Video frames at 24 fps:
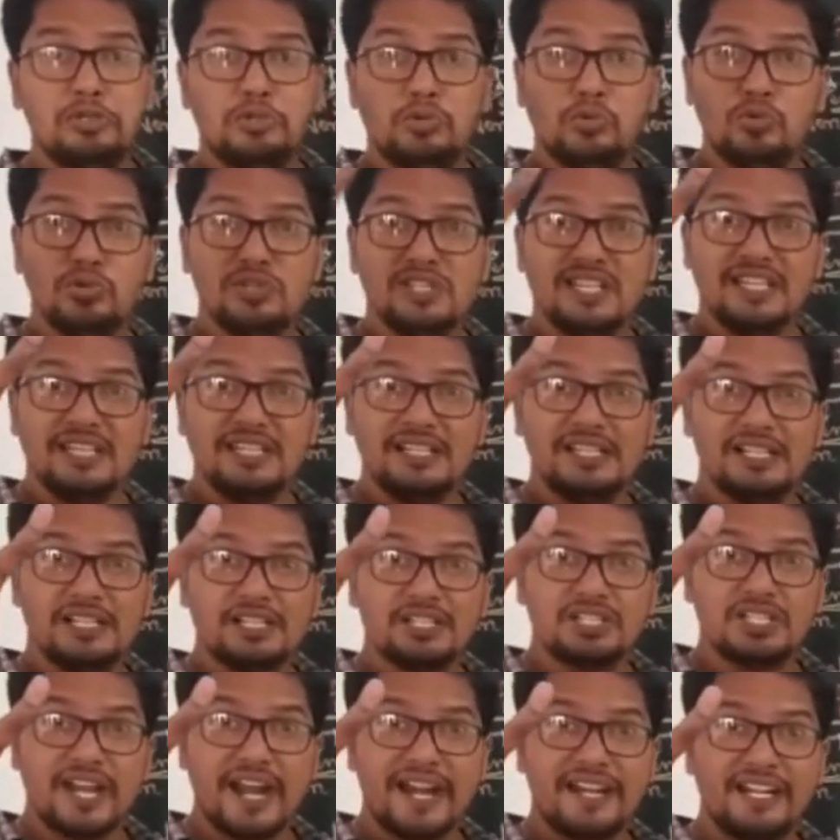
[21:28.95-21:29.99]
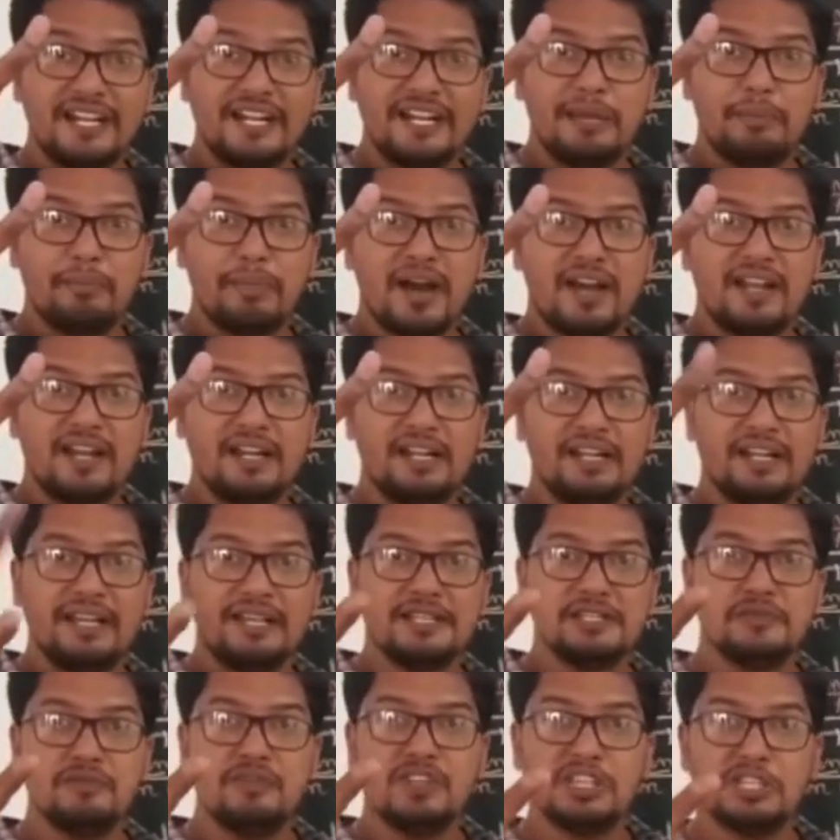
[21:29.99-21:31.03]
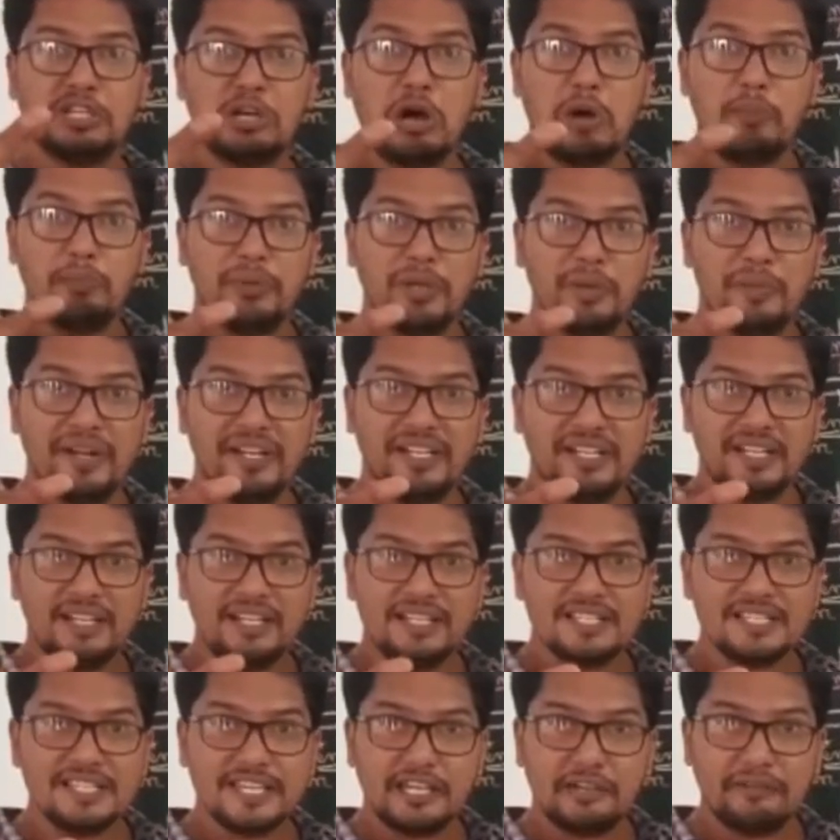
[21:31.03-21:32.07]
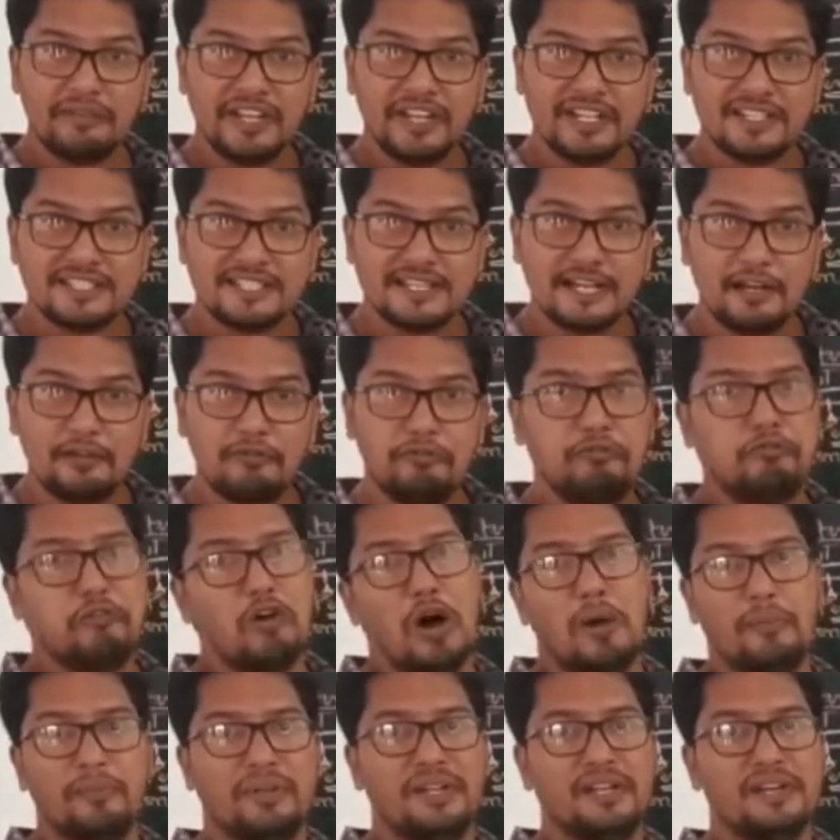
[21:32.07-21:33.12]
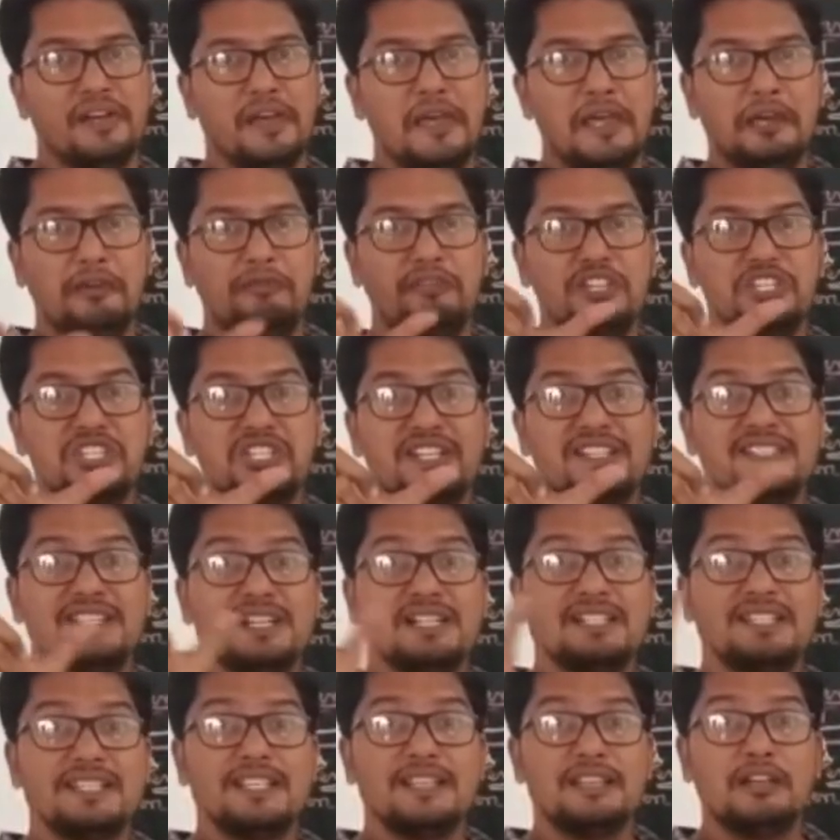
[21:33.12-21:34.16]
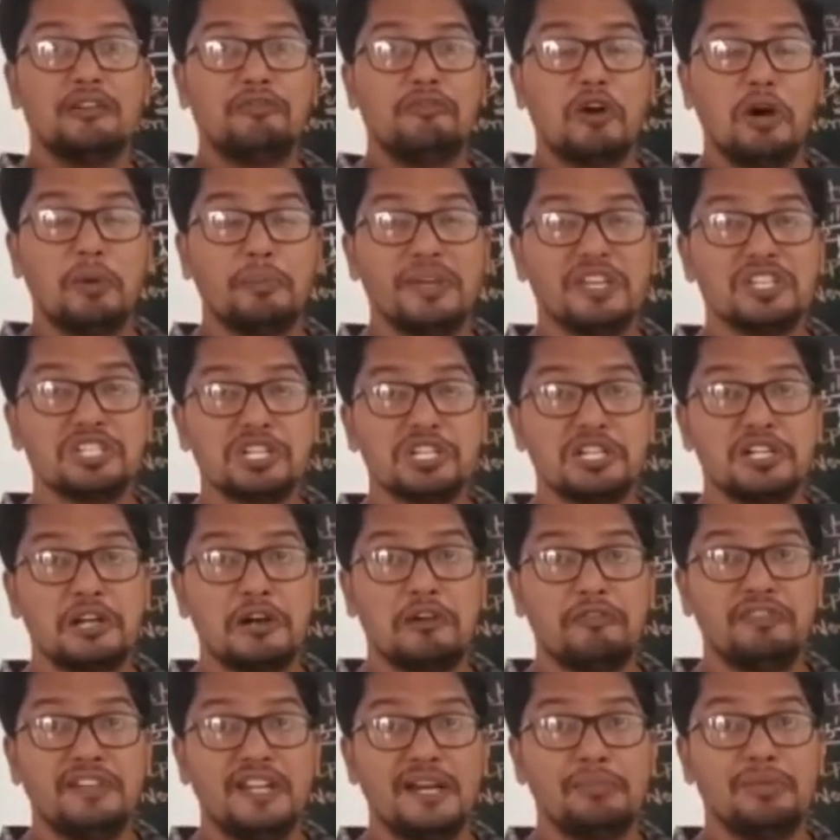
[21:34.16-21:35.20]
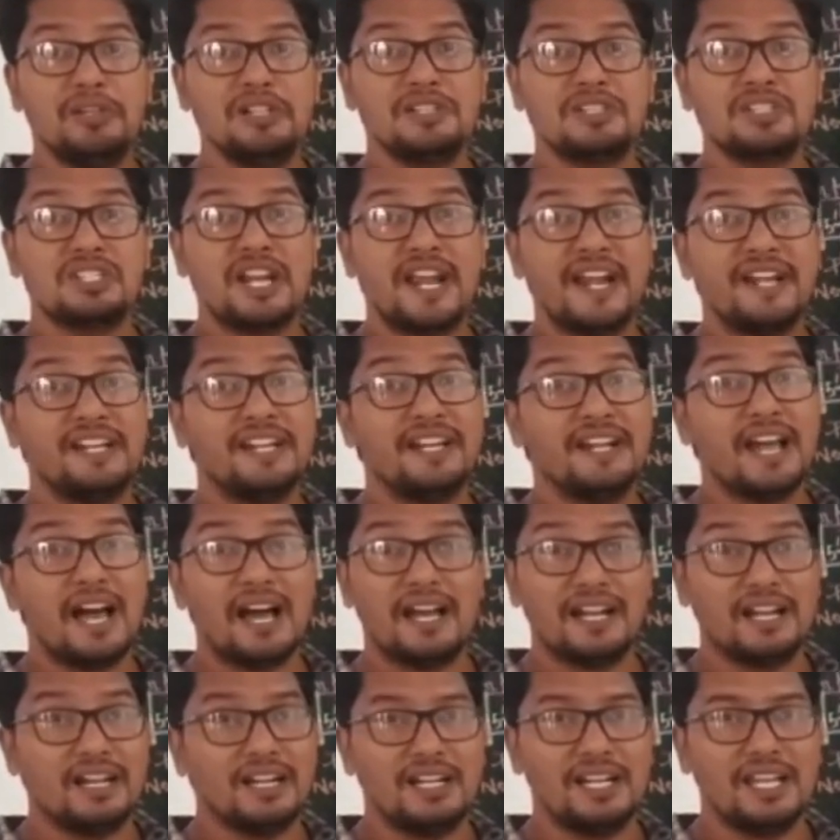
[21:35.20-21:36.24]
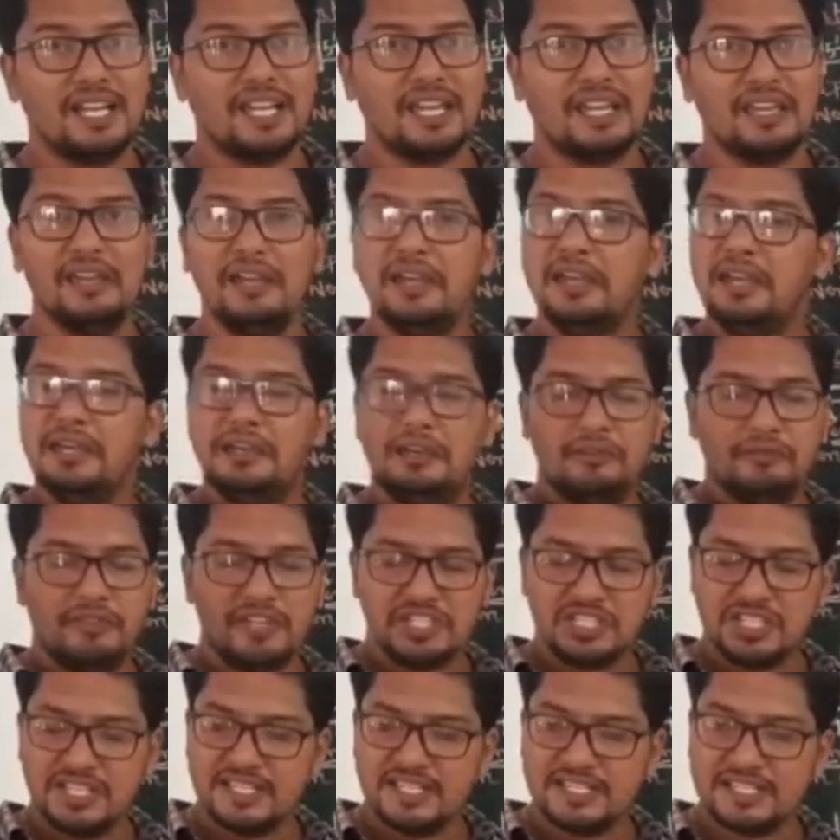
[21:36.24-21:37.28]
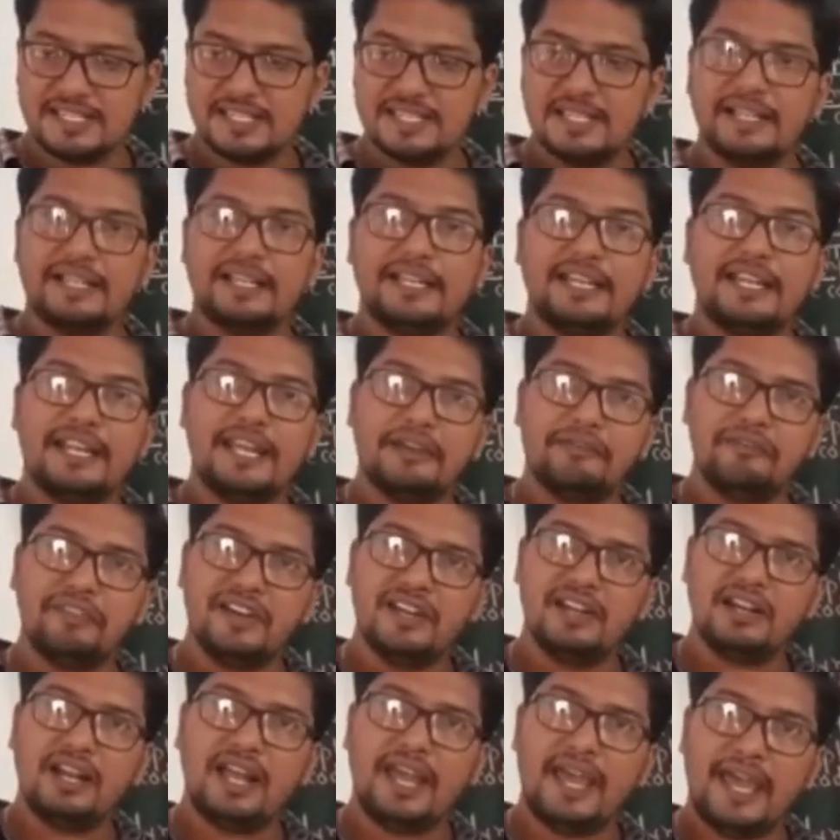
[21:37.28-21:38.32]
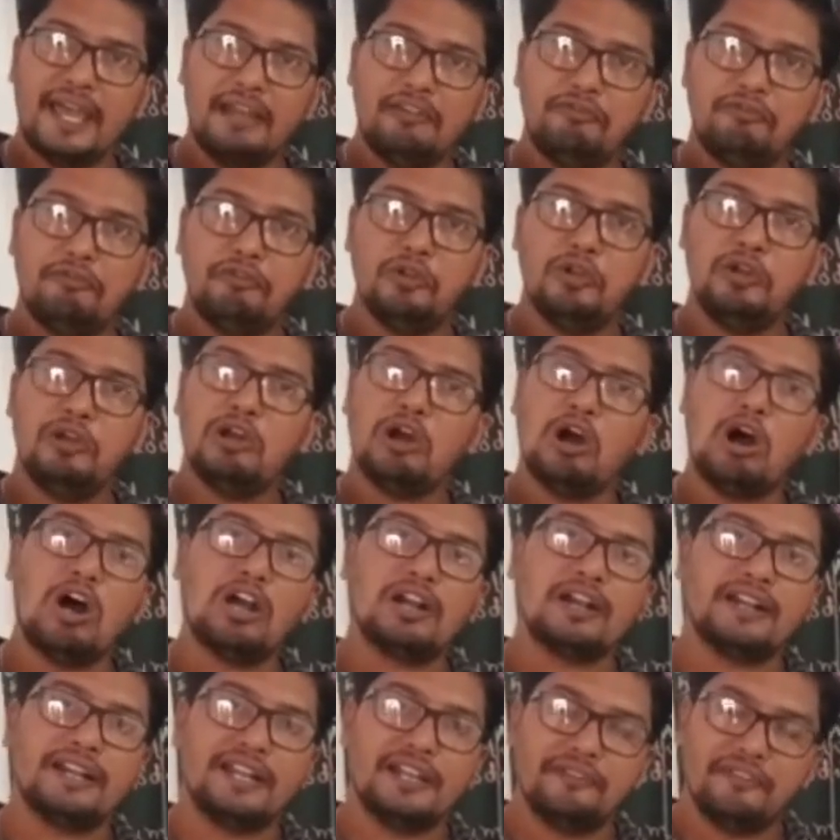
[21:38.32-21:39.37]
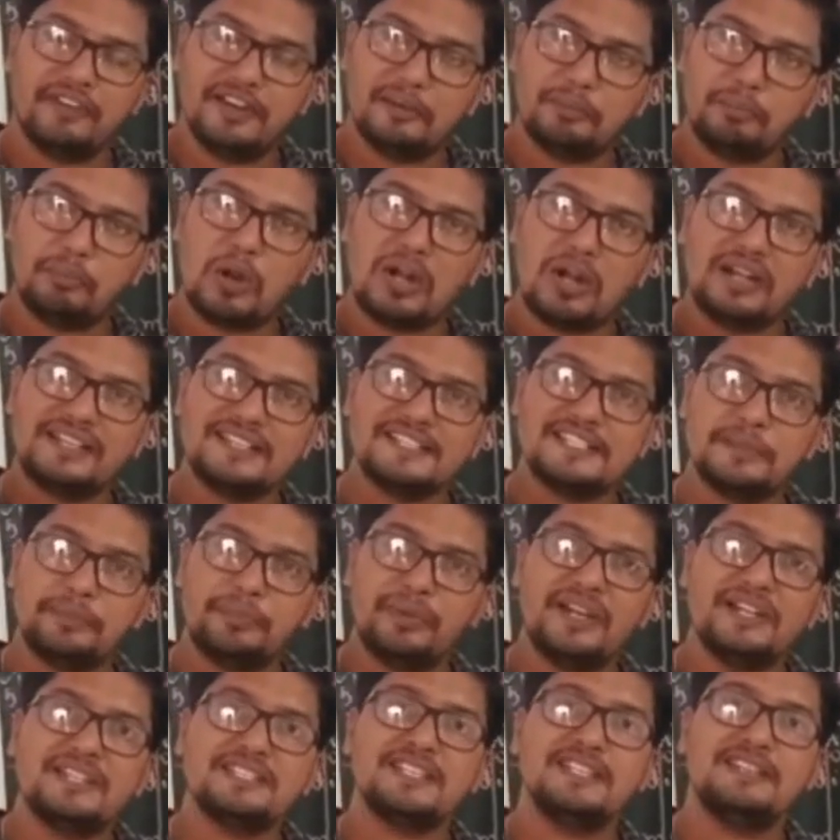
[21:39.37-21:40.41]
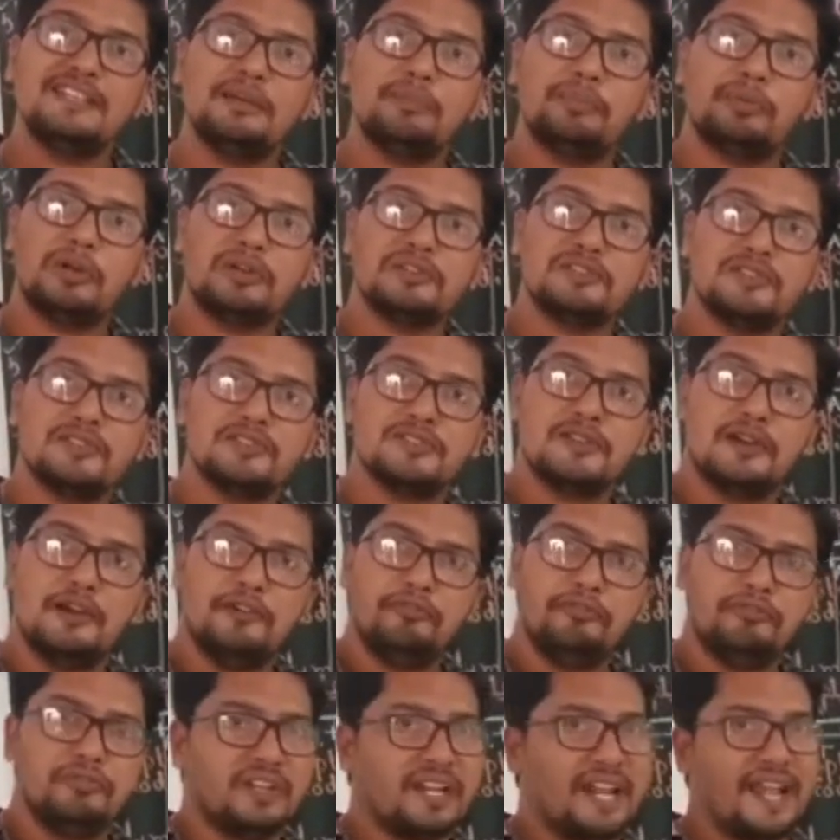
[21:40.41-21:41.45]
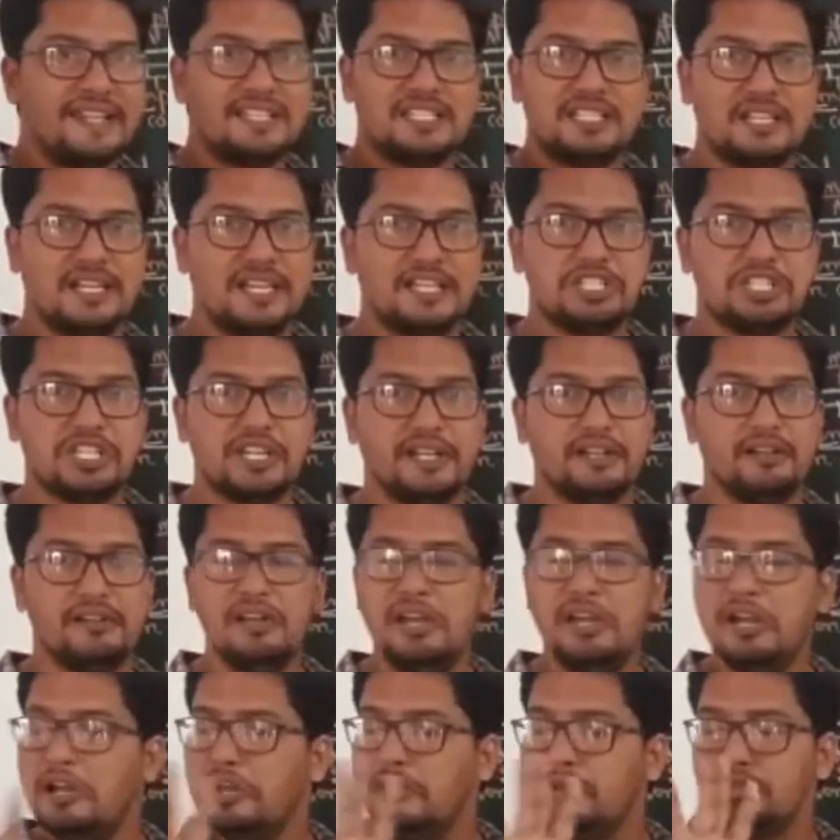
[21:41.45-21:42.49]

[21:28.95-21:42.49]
Two single-stranded mRNAs with complementary sequence are formed, which results in the formation of double-stranded RNA, which is never helpful or never participates in the process of translation.